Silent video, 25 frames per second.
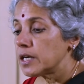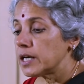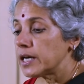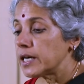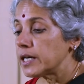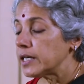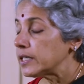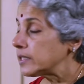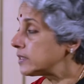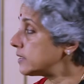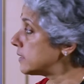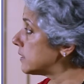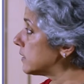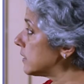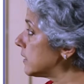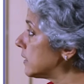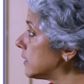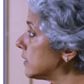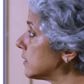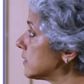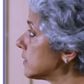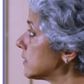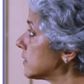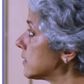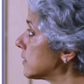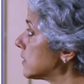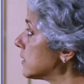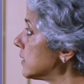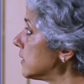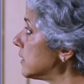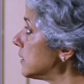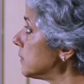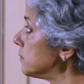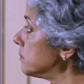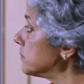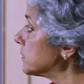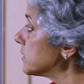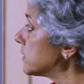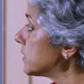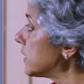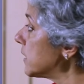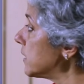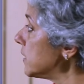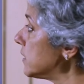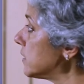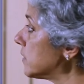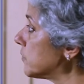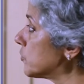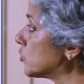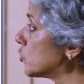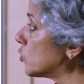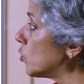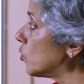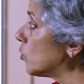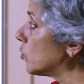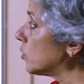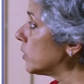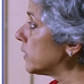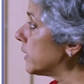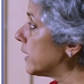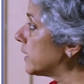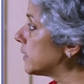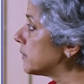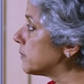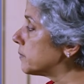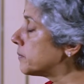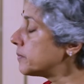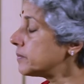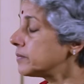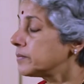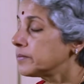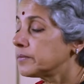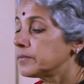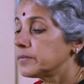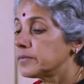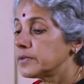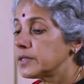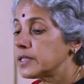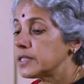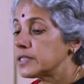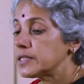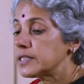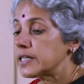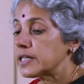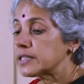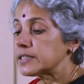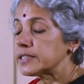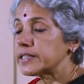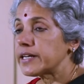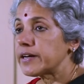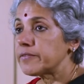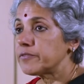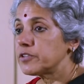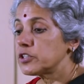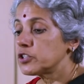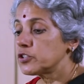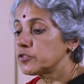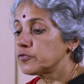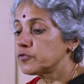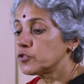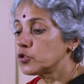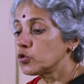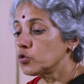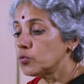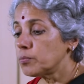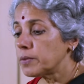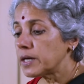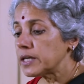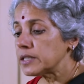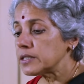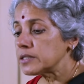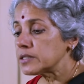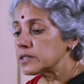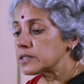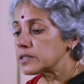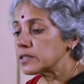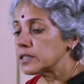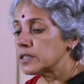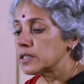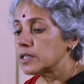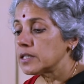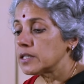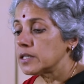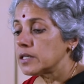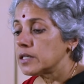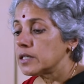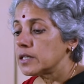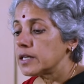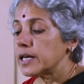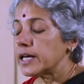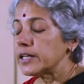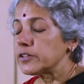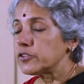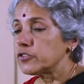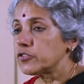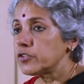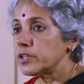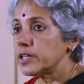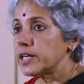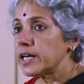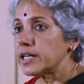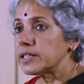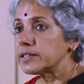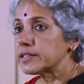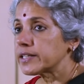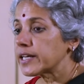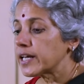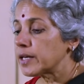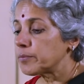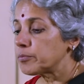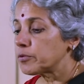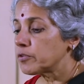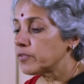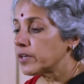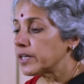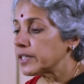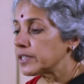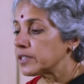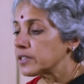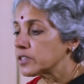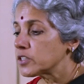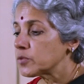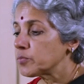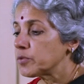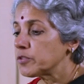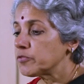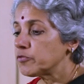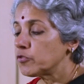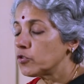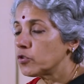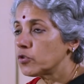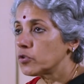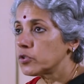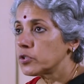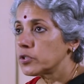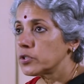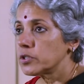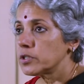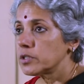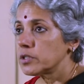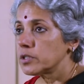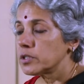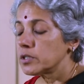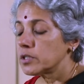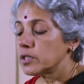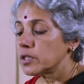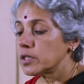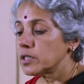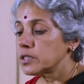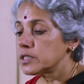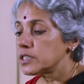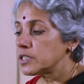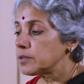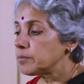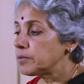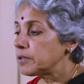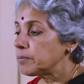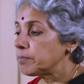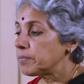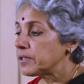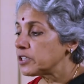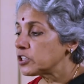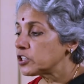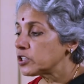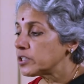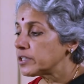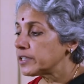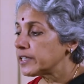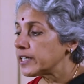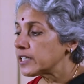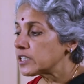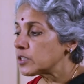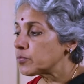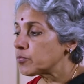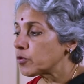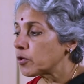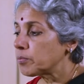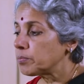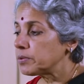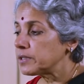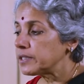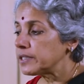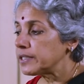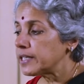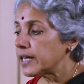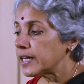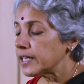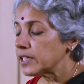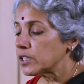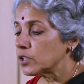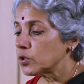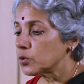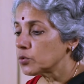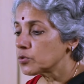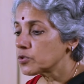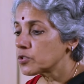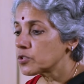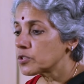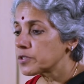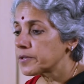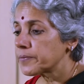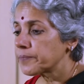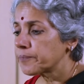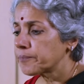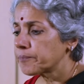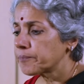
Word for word: and it's uh, studies have shown that it takes an average of two months and three healthcare providers before a T B patient gets properly diagnosed.